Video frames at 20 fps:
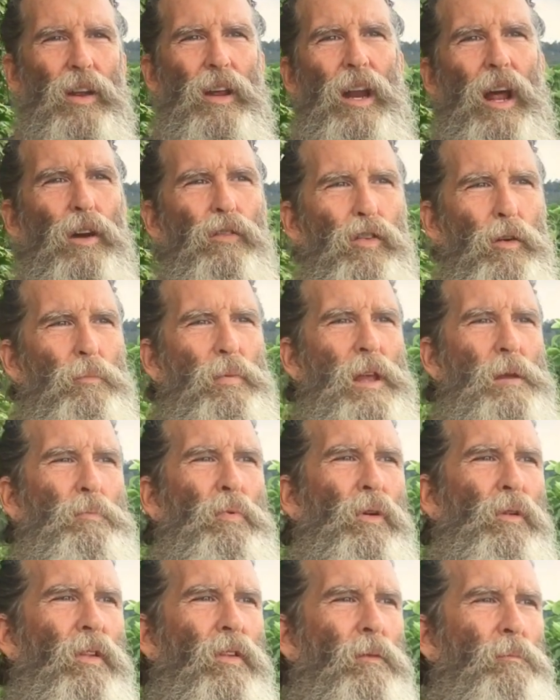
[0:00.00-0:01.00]
You know, for
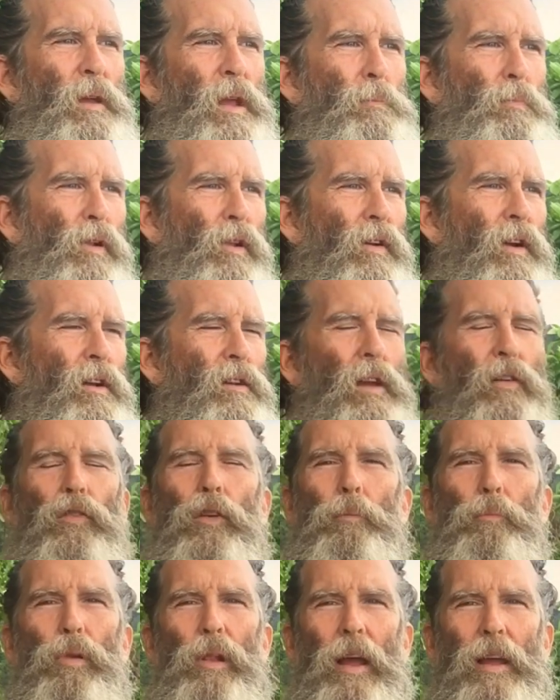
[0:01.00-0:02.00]
people are at
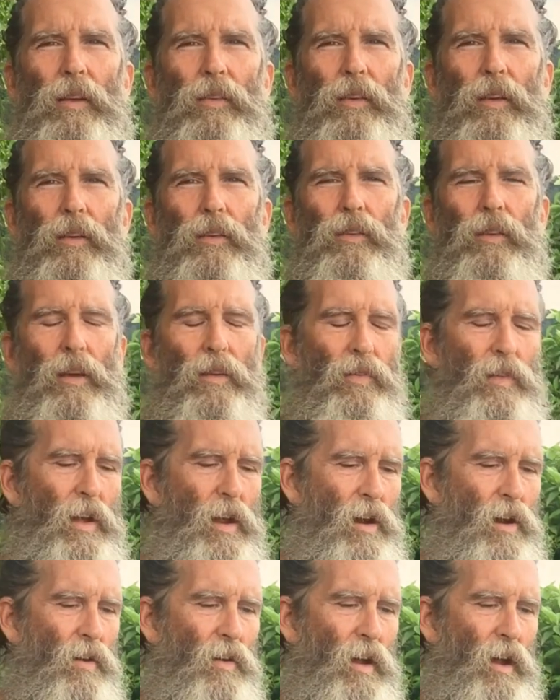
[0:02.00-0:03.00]
different places in
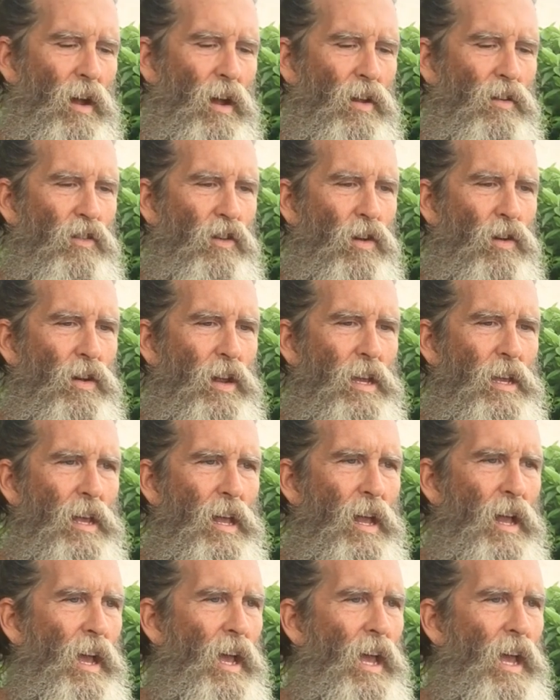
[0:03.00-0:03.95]
their journey,